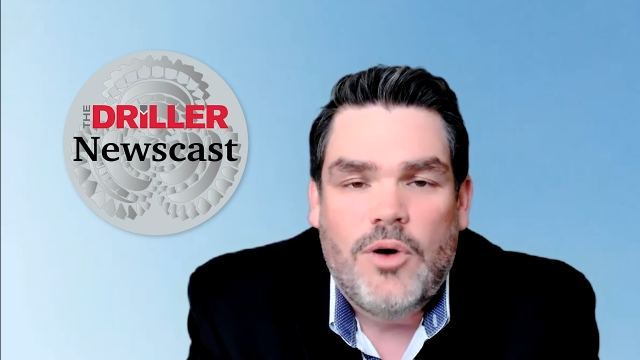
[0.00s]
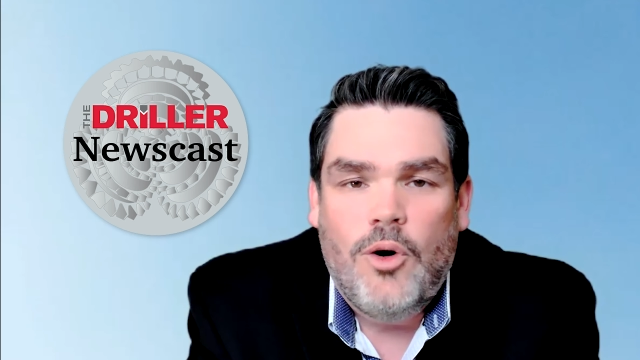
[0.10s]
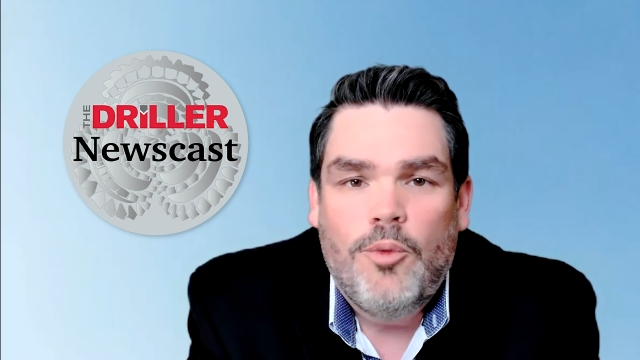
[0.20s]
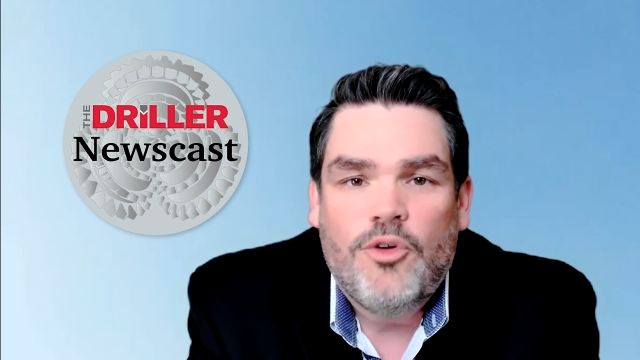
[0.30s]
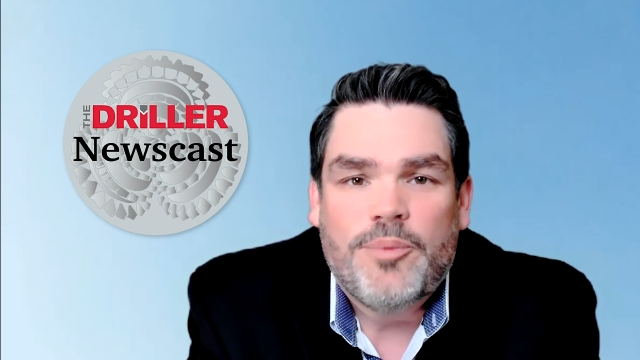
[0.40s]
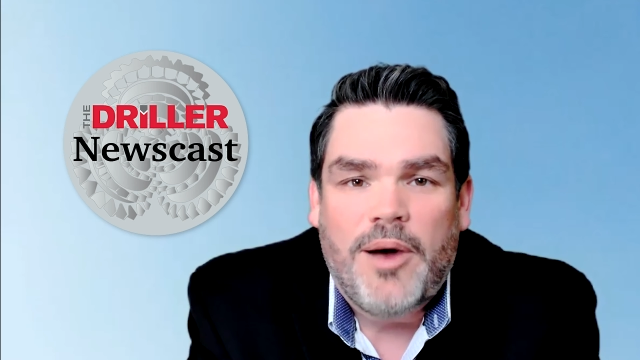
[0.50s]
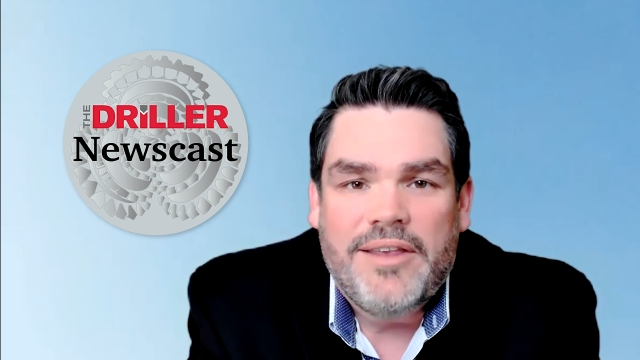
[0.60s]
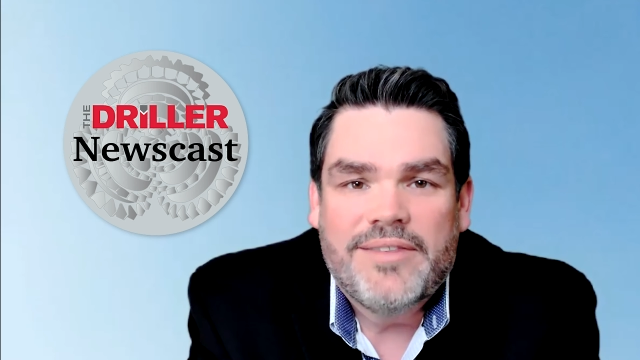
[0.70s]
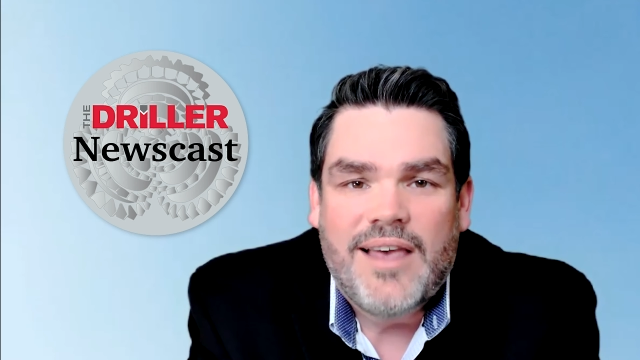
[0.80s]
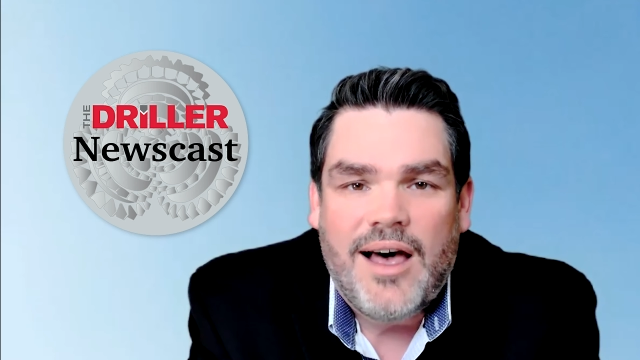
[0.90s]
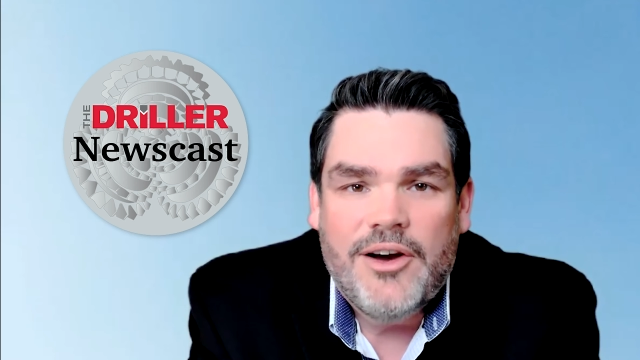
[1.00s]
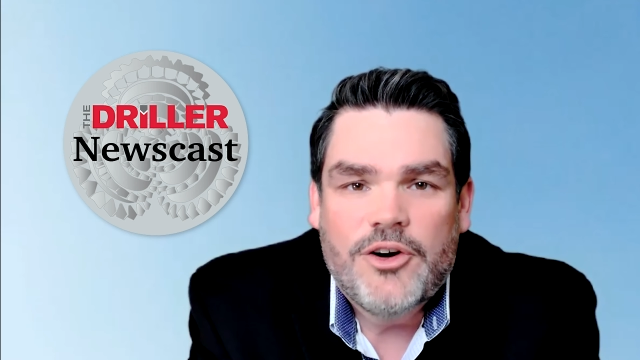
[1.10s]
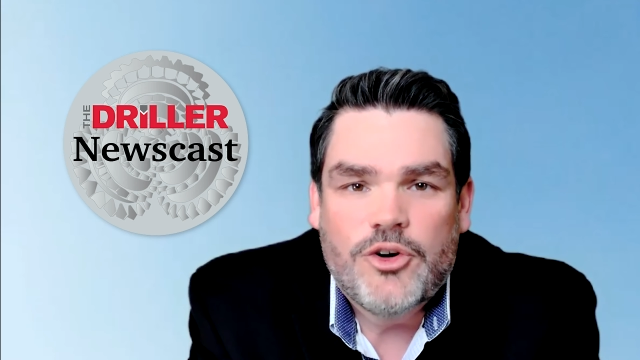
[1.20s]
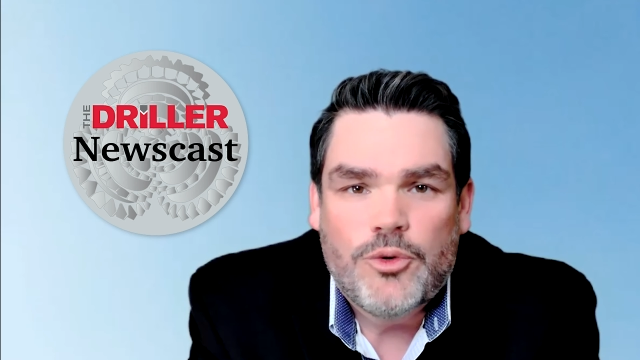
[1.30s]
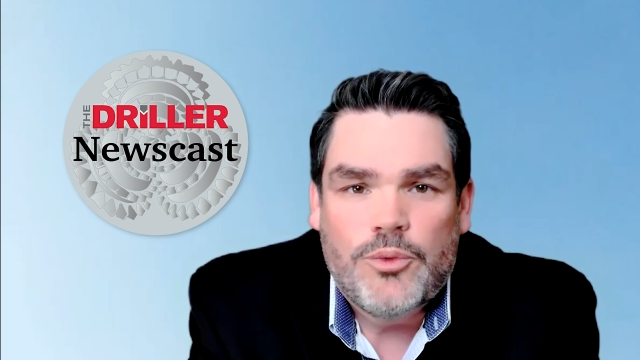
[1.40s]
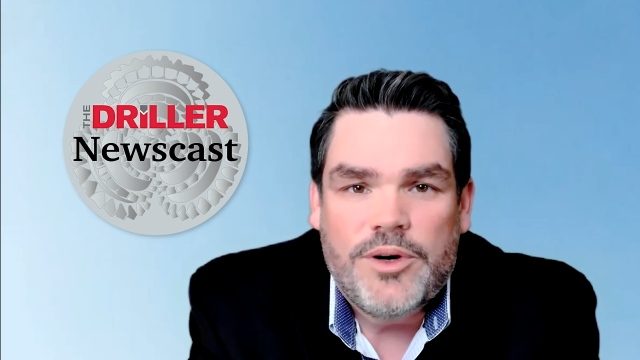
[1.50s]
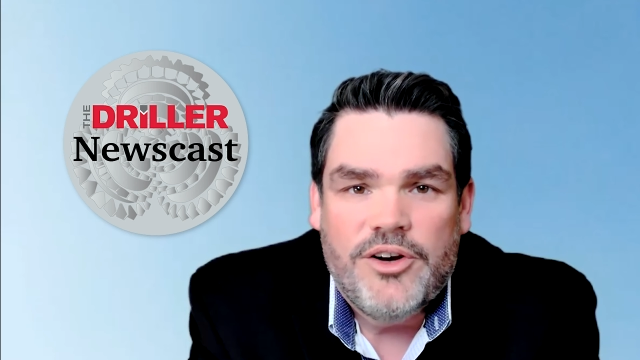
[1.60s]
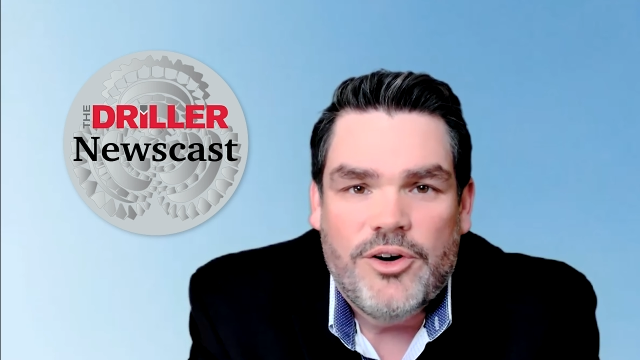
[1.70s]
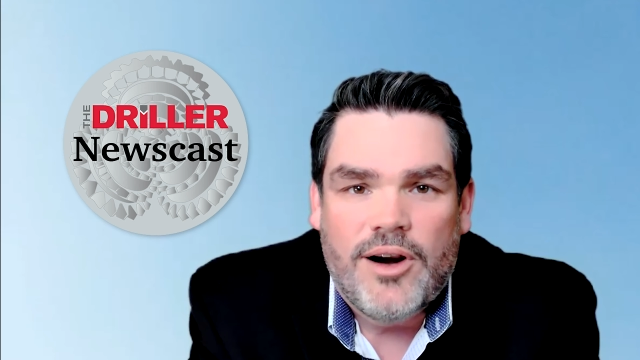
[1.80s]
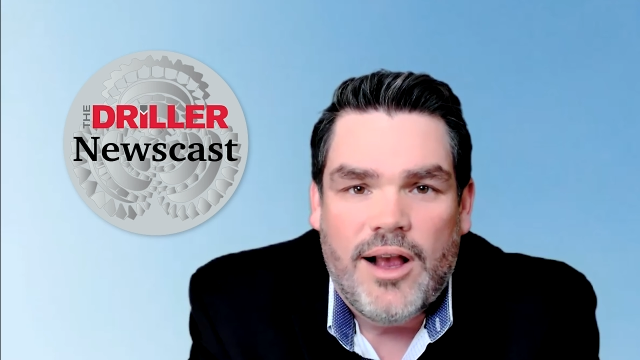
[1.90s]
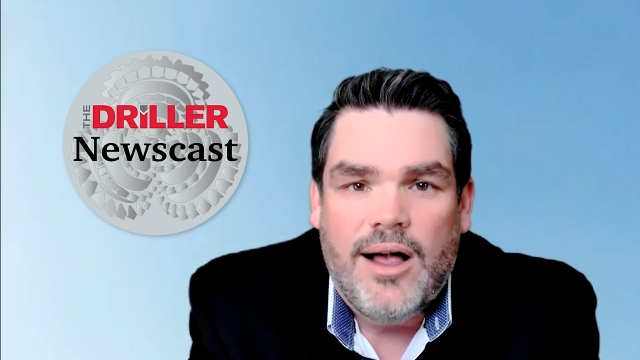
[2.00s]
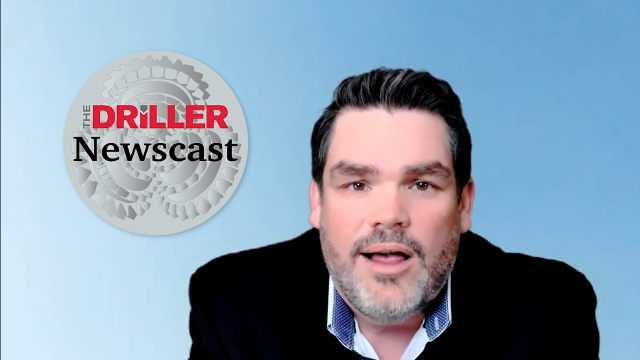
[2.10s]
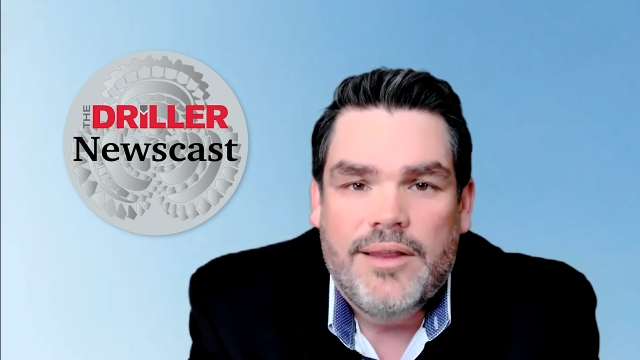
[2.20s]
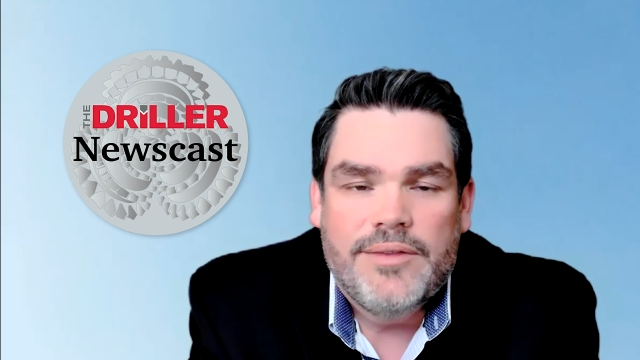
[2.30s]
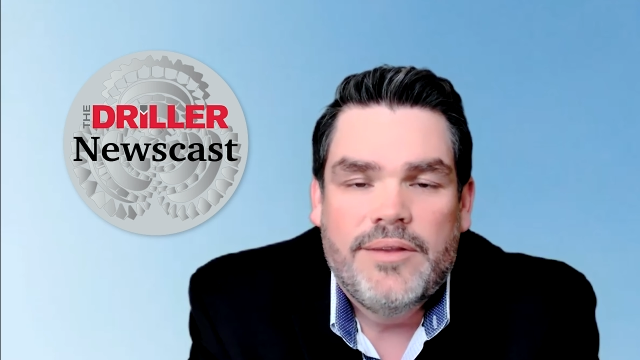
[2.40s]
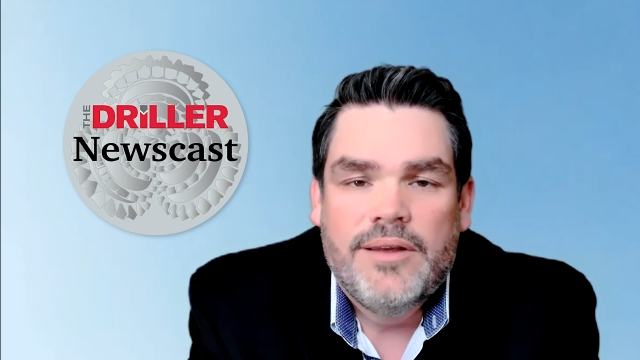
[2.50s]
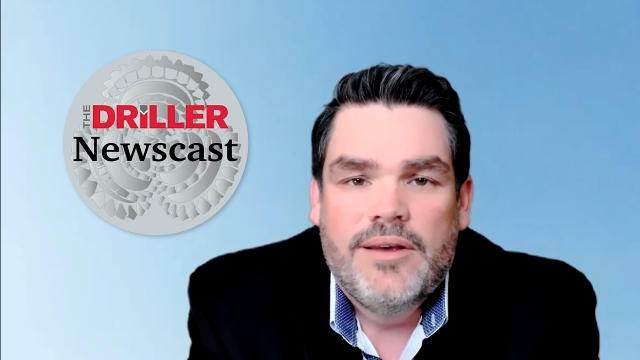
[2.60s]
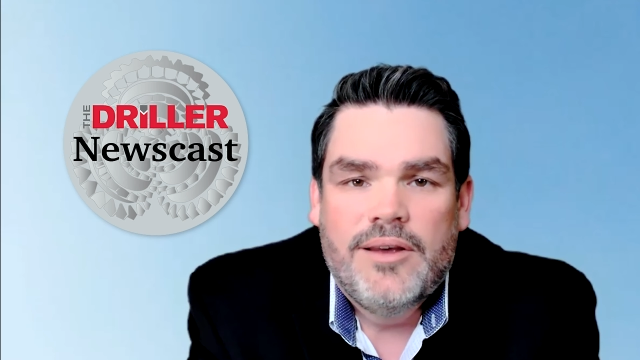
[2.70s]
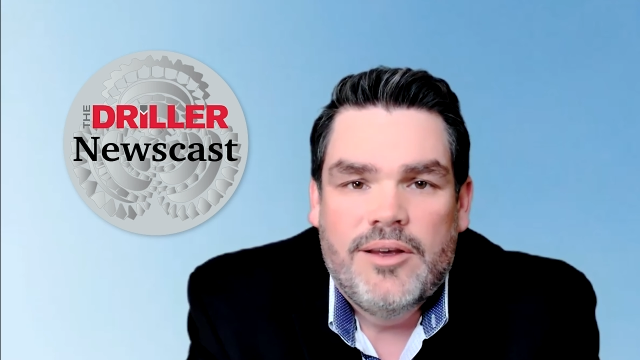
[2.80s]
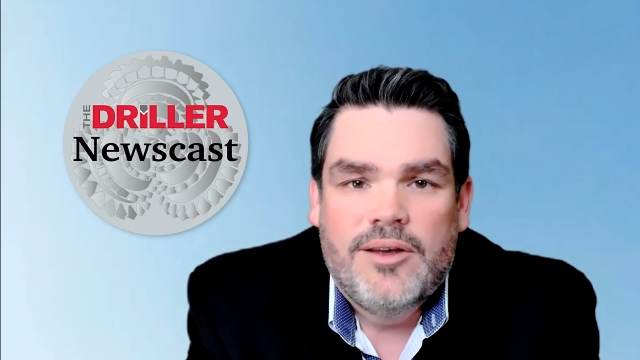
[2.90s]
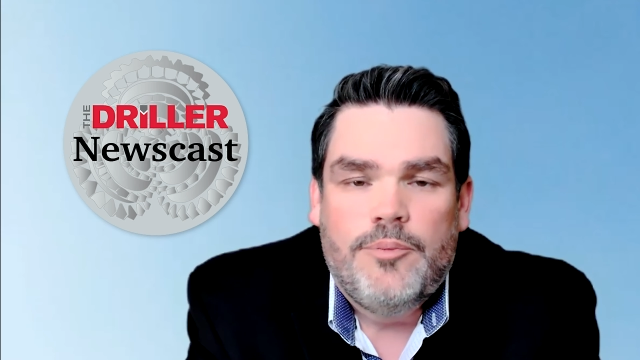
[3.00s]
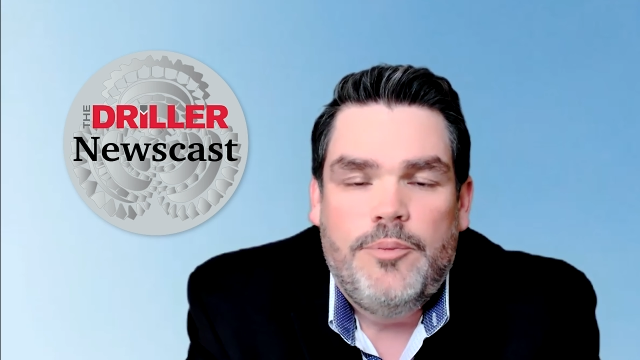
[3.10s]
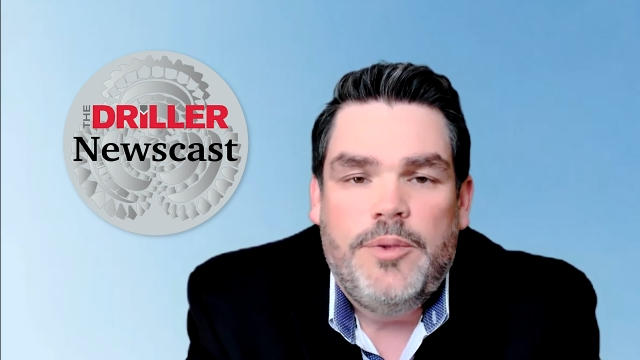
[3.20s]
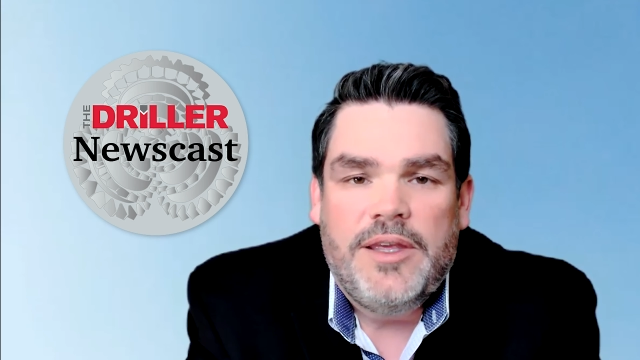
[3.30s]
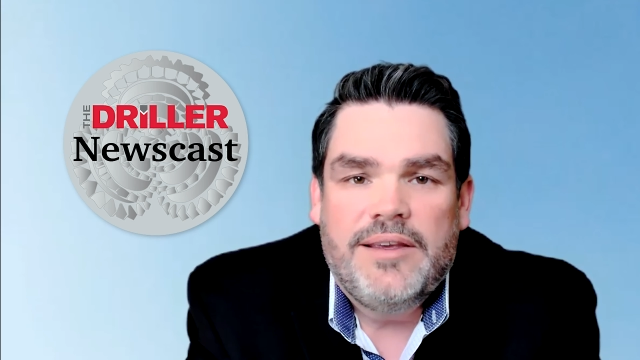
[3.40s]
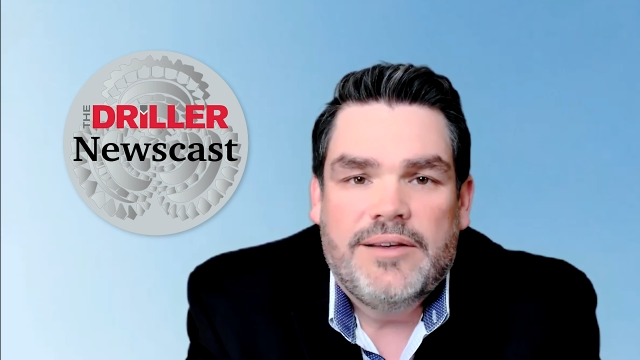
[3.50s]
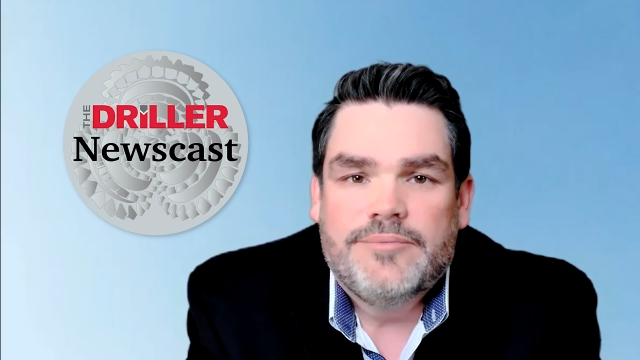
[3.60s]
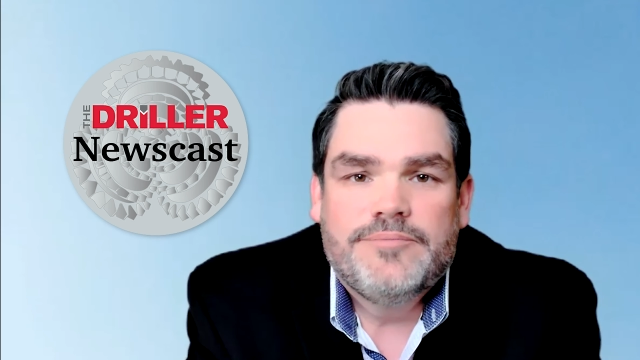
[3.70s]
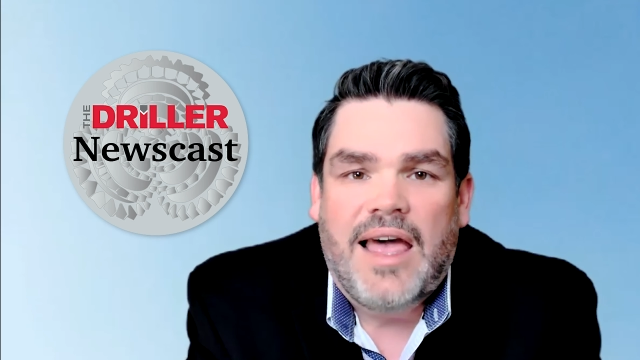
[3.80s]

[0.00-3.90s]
almost my entire career on being